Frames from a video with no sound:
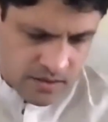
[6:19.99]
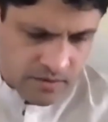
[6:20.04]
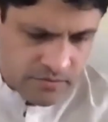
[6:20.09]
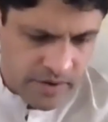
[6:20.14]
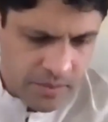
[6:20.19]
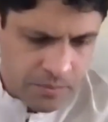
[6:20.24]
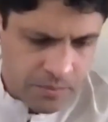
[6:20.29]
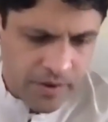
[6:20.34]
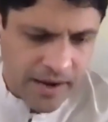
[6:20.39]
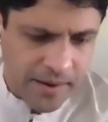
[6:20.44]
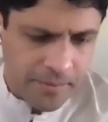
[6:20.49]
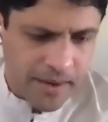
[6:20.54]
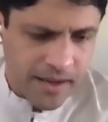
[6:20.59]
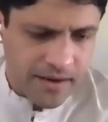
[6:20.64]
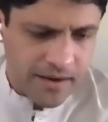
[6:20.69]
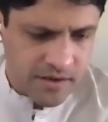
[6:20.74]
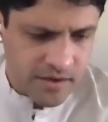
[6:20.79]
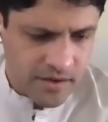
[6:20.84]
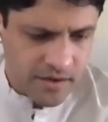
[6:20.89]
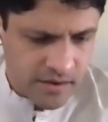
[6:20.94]
very
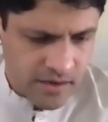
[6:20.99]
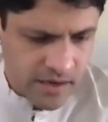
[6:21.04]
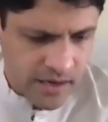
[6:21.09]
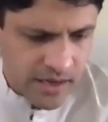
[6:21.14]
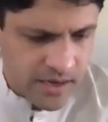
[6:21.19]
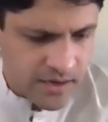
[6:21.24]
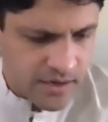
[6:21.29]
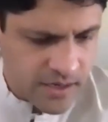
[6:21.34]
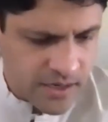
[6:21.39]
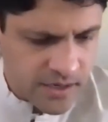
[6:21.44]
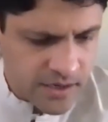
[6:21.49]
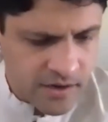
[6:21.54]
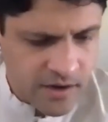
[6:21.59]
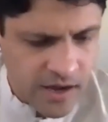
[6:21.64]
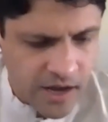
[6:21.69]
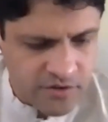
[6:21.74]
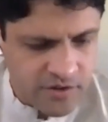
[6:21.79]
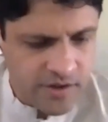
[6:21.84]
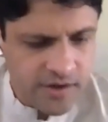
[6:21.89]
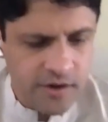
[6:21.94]
pragmatic, and he
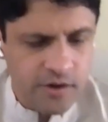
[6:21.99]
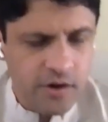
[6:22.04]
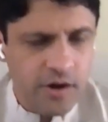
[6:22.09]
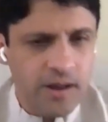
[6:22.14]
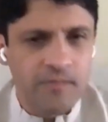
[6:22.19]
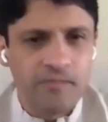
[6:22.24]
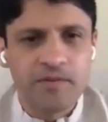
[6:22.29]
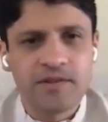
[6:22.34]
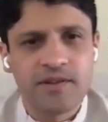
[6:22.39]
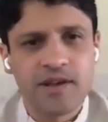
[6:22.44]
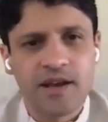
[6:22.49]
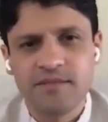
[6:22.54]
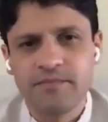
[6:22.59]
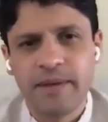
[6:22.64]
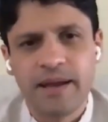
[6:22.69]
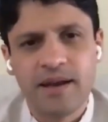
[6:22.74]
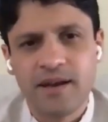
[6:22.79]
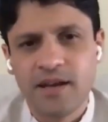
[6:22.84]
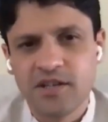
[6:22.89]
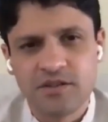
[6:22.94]
did not emphasize
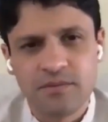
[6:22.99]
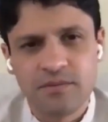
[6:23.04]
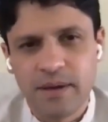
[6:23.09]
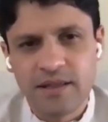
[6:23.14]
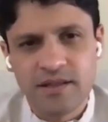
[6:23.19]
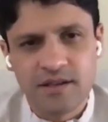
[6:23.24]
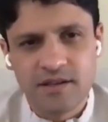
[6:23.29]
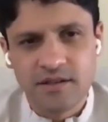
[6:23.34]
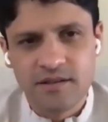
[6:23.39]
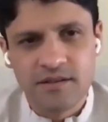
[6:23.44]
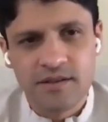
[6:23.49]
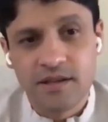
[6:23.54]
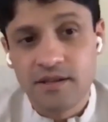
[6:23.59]
meditation methods.